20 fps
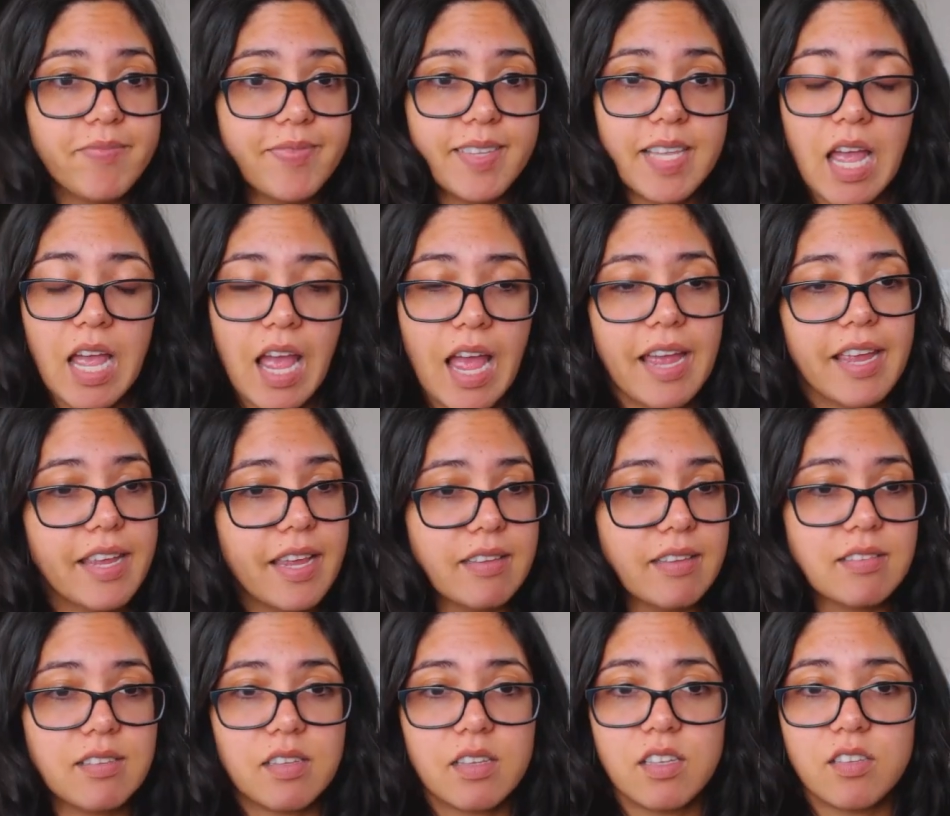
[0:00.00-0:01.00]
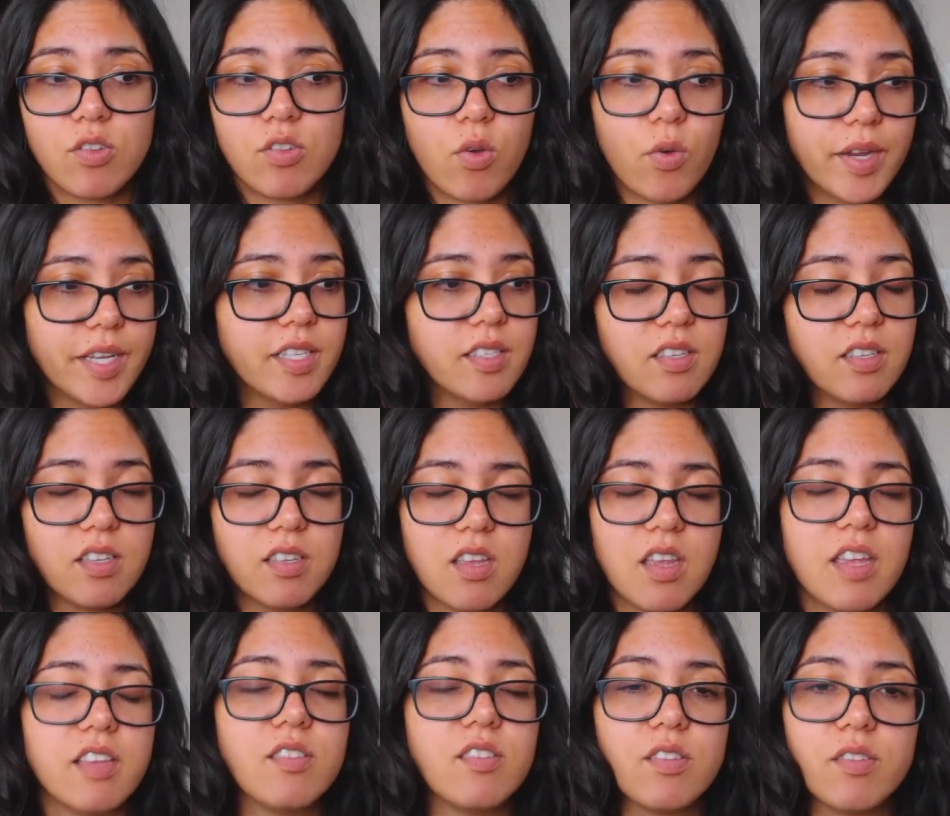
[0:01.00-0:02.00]
I guess it's
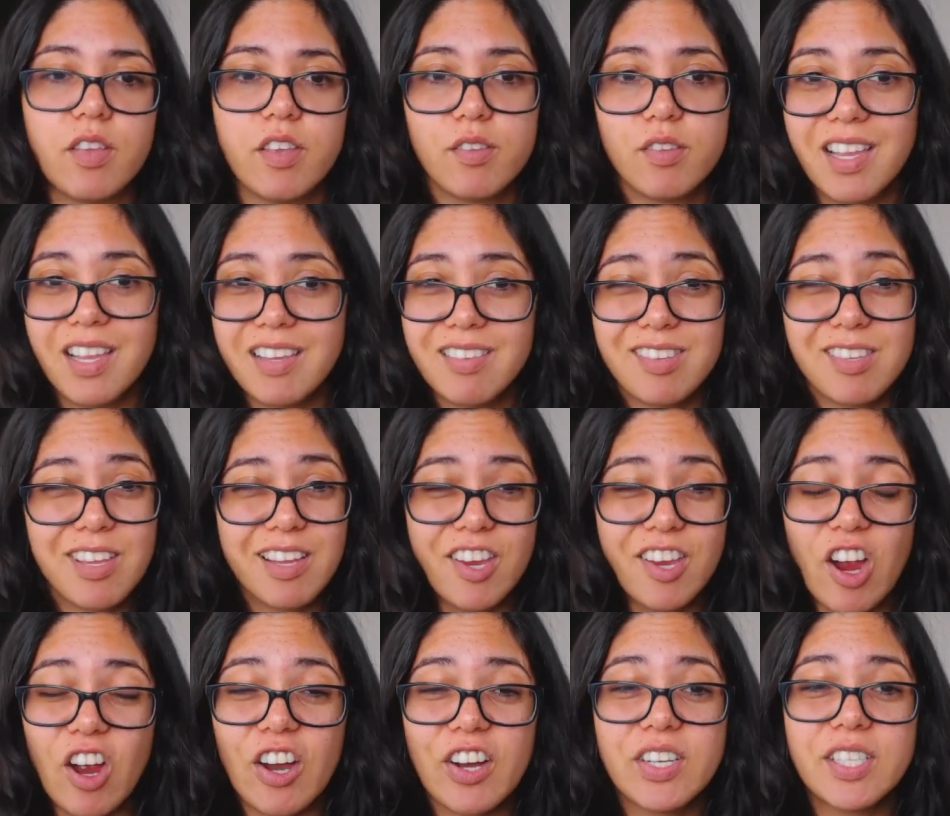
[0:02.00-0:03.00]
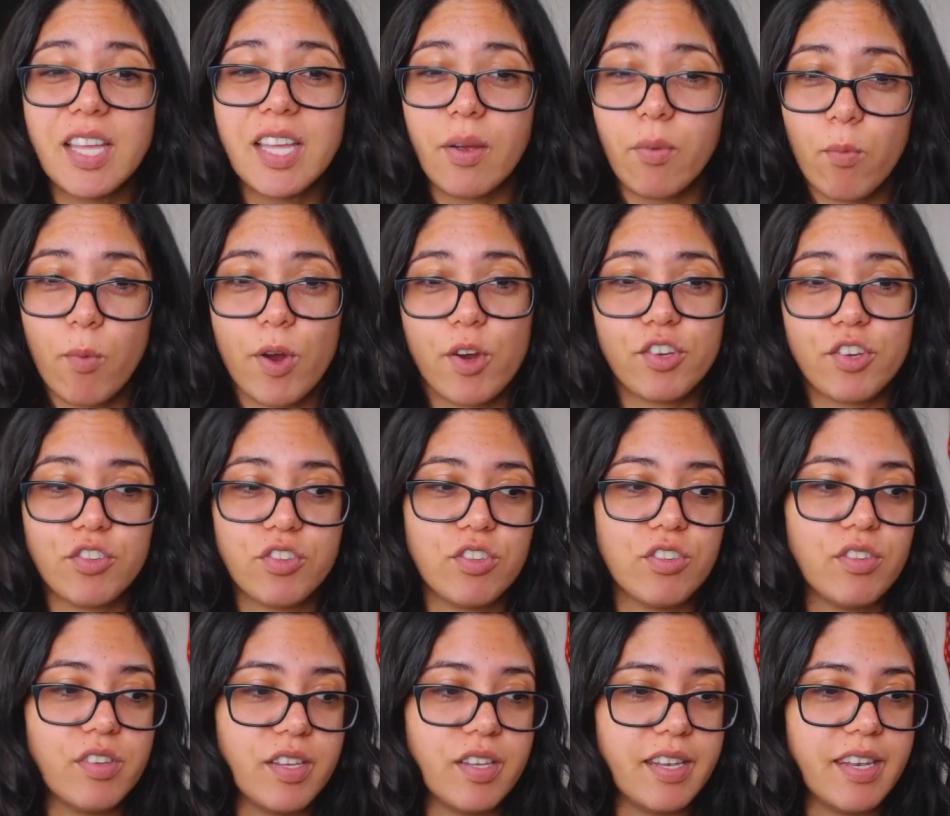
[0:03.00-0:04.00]
the yarn that
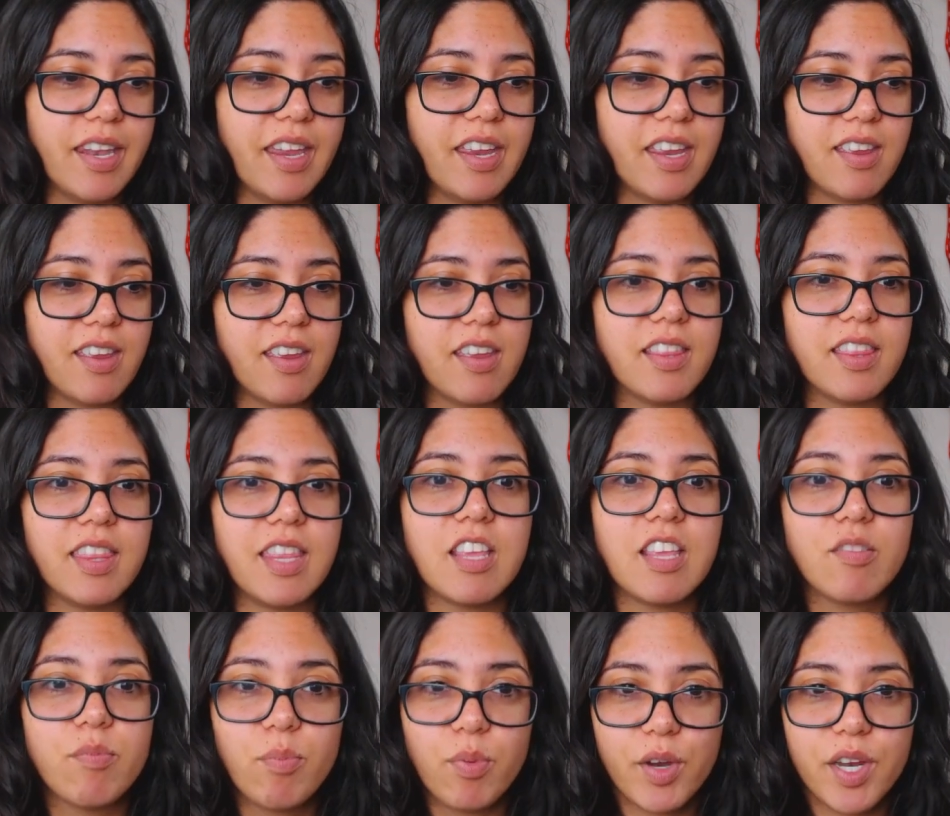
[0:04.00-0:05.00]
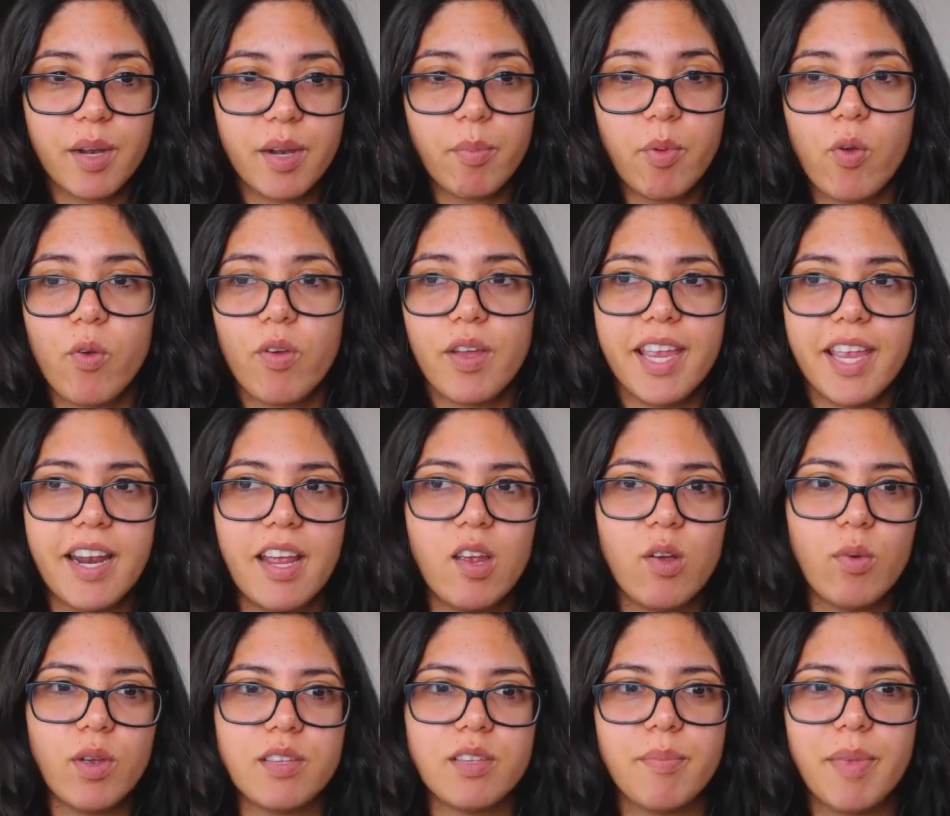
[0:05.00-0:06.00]
works. Like, it's breathable, and I
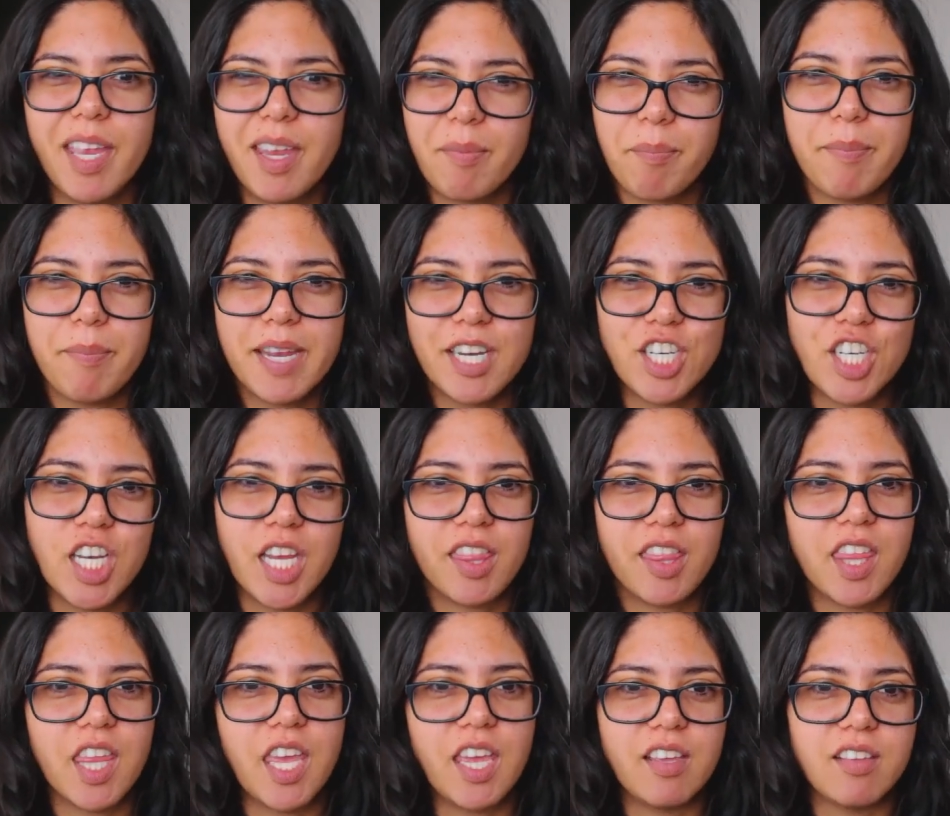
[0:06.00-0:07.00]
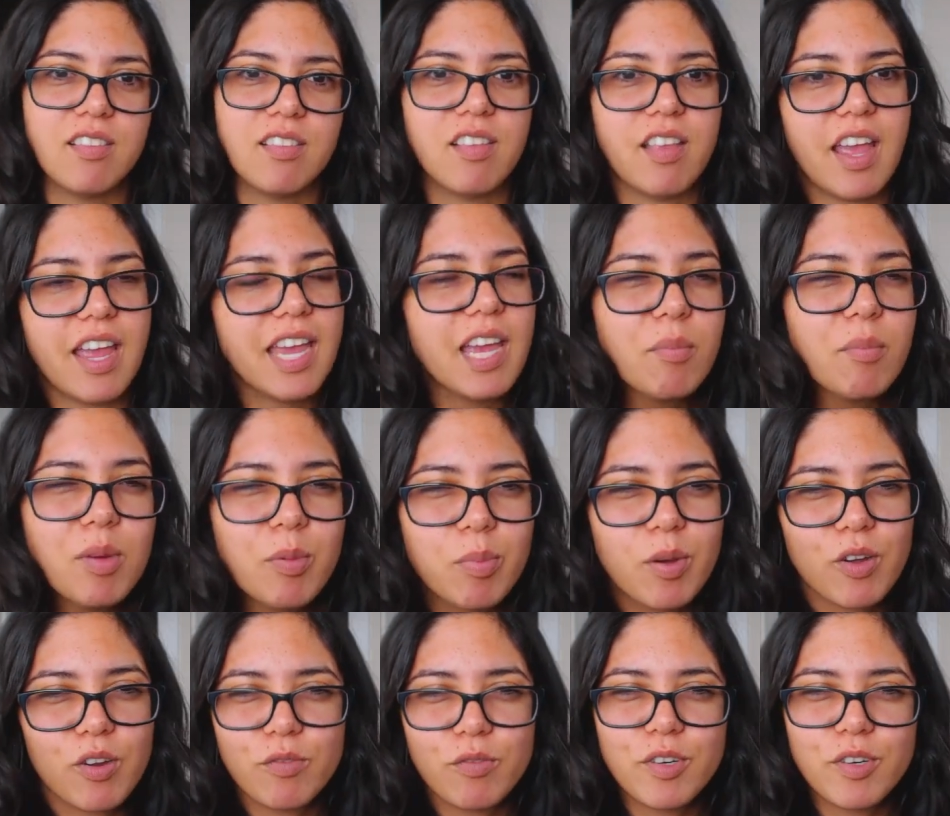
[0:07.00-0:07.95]
always make meshy things. I have a book over